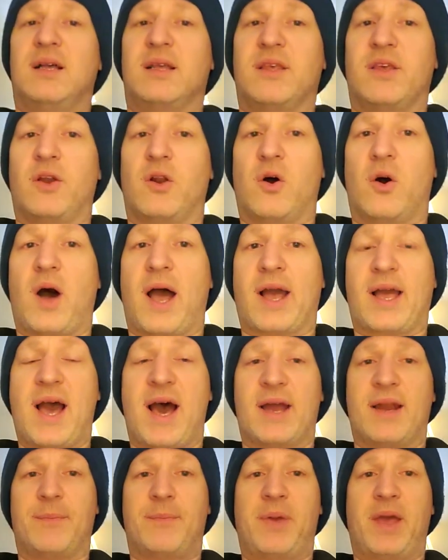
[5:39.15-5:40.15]
you know, I
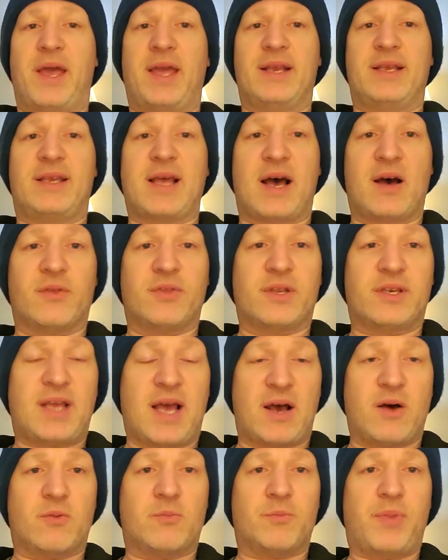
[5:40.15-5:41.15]
kind of paid down the
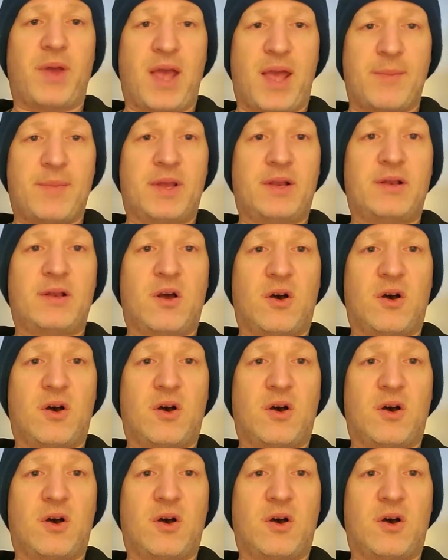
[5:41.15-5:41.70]
down payment